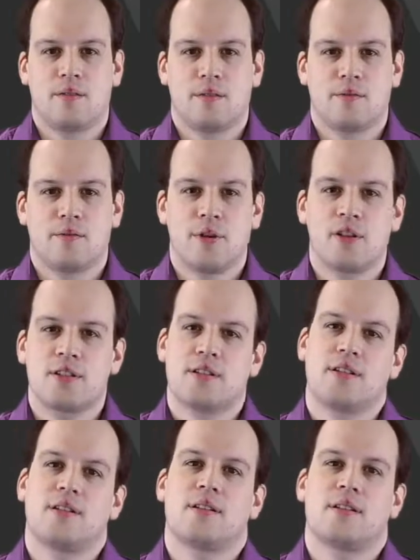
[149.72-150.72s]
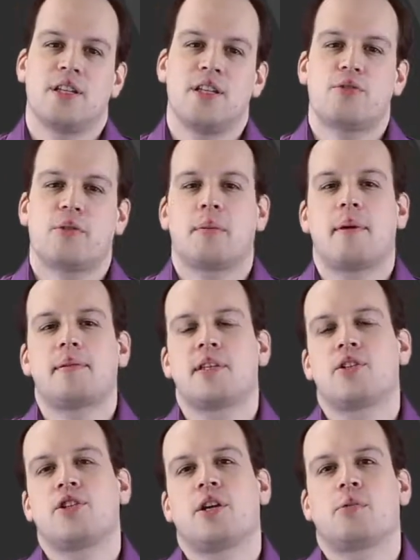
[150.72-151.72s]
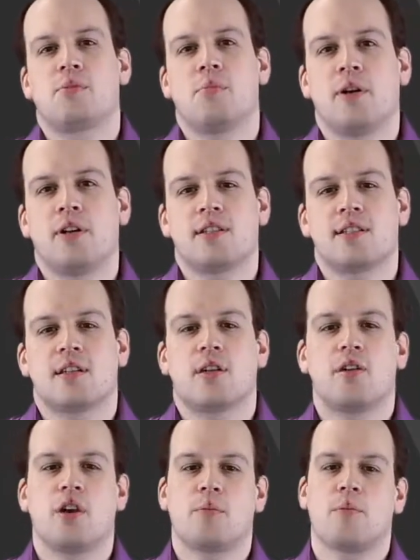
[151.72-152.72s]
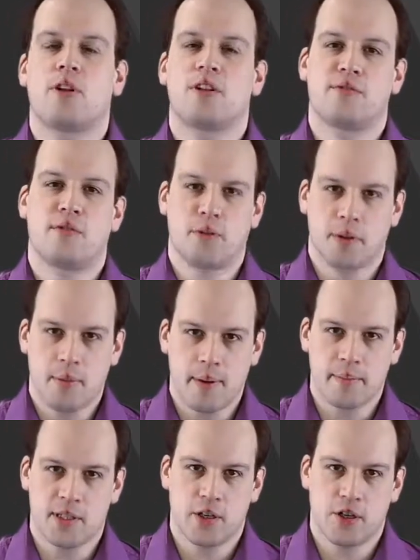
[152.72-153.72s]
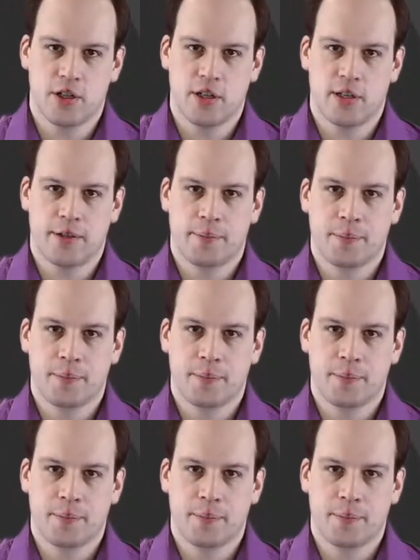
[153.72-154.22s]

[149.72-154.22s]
First, teach requirements engineering with models, not models for requirements engineering.